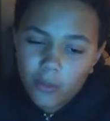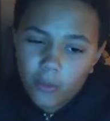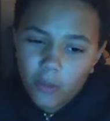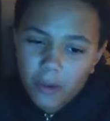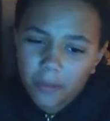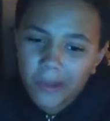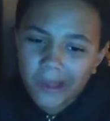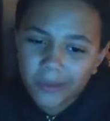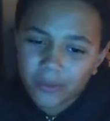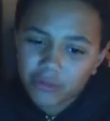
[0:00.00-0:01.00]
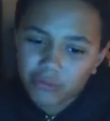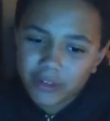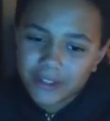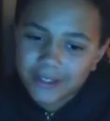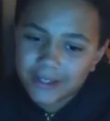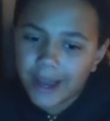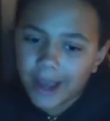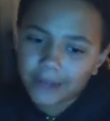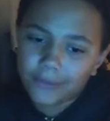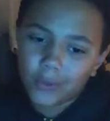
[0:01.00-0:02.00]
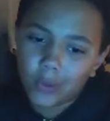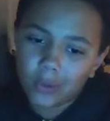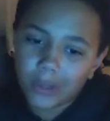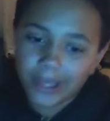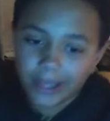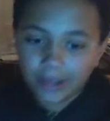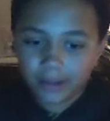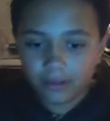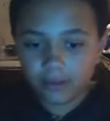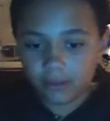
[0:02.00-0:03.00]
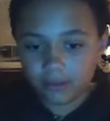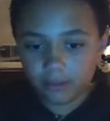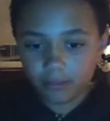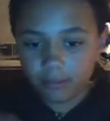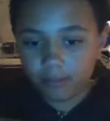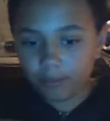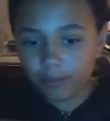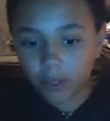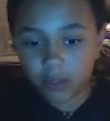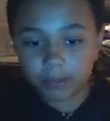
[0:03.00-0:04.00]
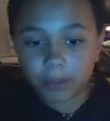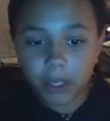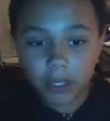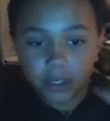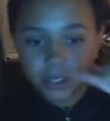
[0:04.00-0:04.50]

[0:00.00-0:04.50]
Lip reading: one plate which was stacked full, like, here's a plate,